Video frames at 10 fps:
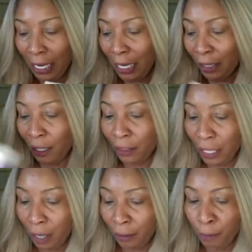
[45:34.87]
in
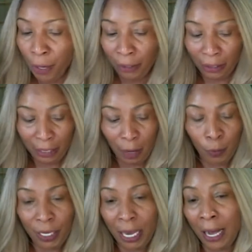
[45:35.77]
the other bundle
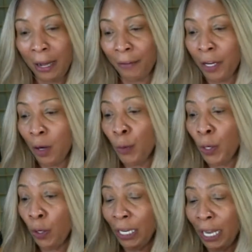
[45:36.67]
that we have.
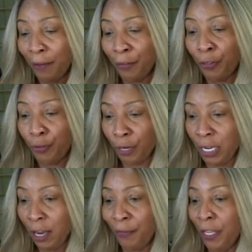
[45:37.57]
We only have
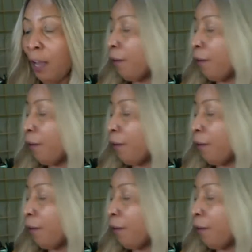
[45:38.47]
three of the